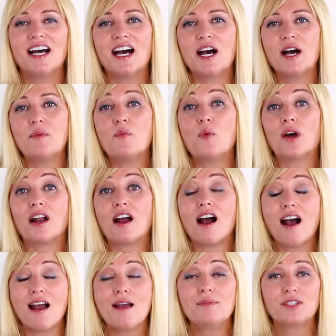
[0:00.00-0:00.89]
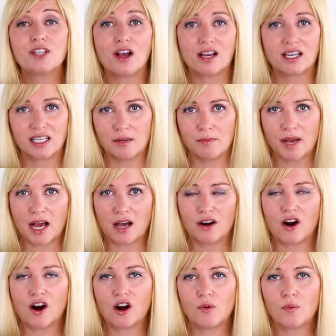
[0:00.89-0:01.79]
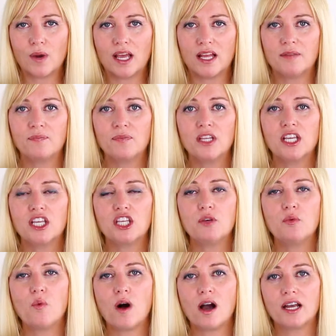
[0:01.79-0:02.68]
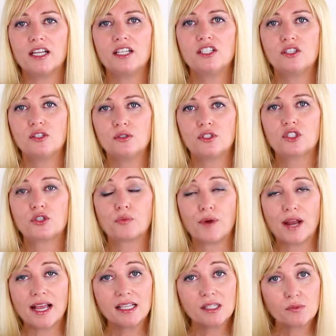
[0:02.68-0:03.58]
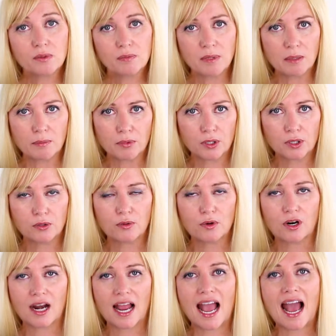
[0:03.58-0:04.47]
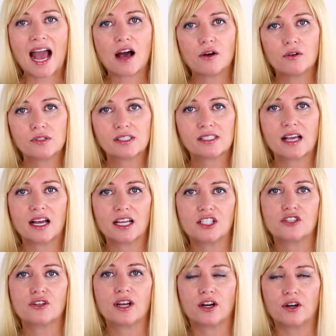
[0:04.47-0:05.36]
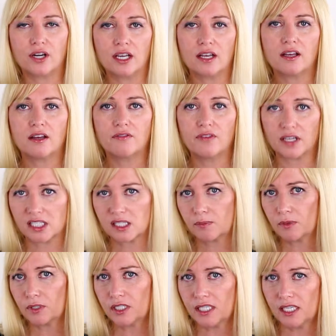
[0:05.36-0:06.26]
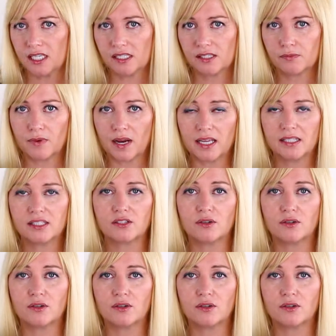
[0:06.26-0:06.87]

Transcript: Um, what I'm talking about are when you want to do trades with people who are outside your area of expertise, right?